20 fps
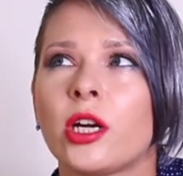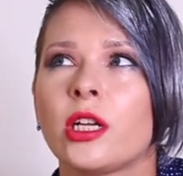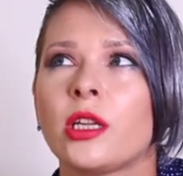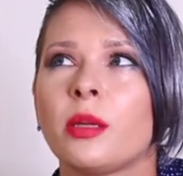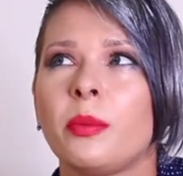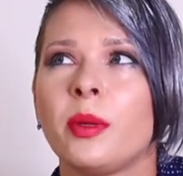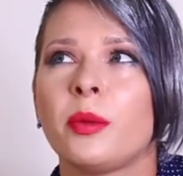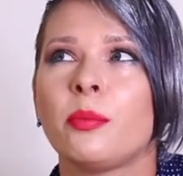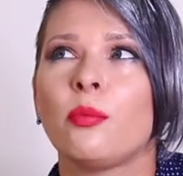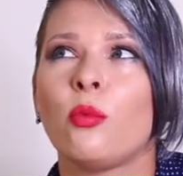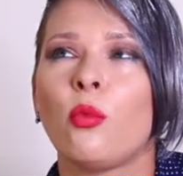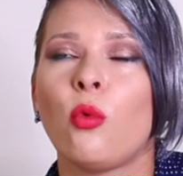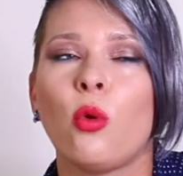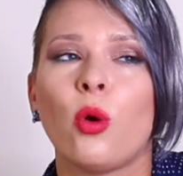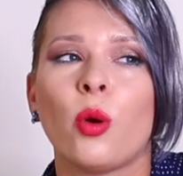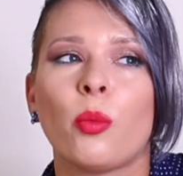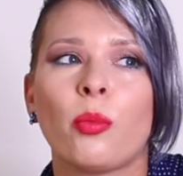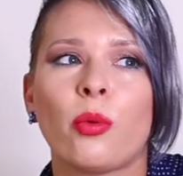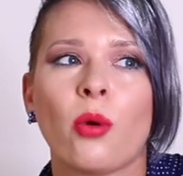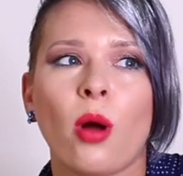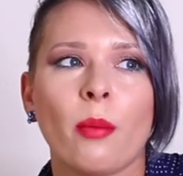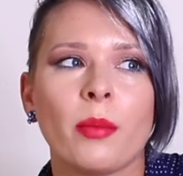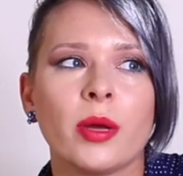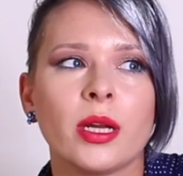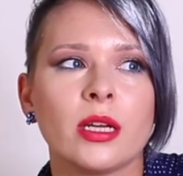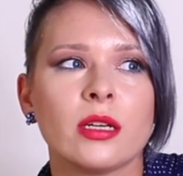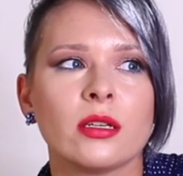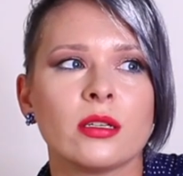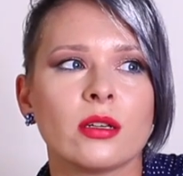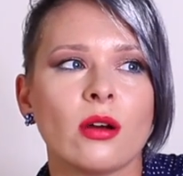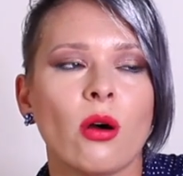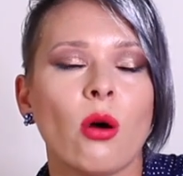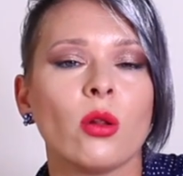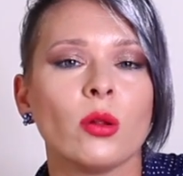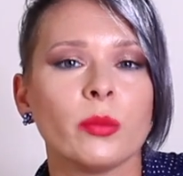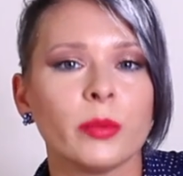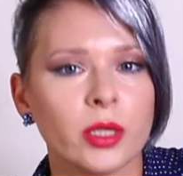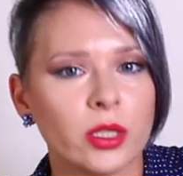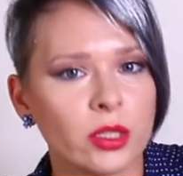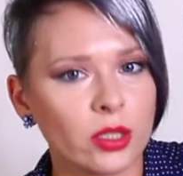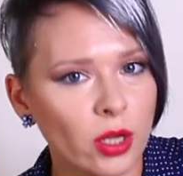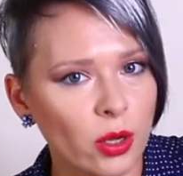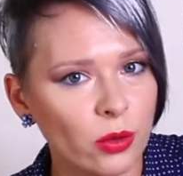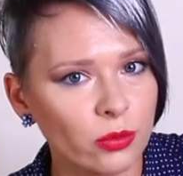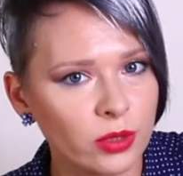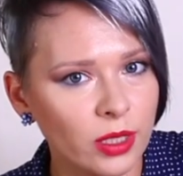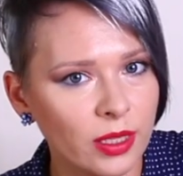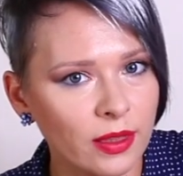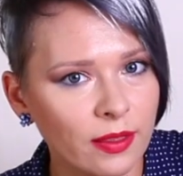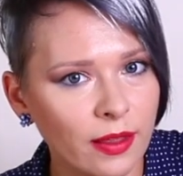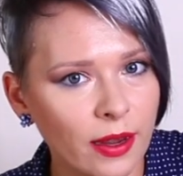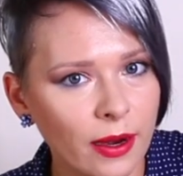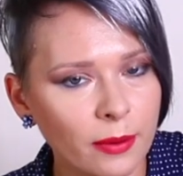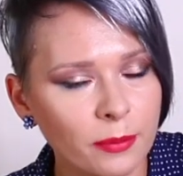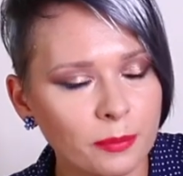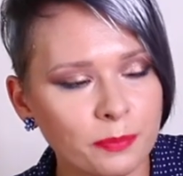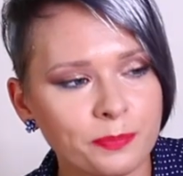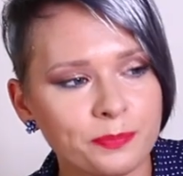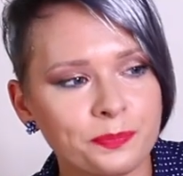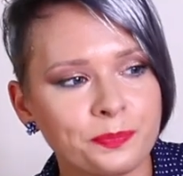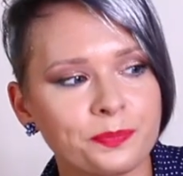and a bit more prominent almond note in there.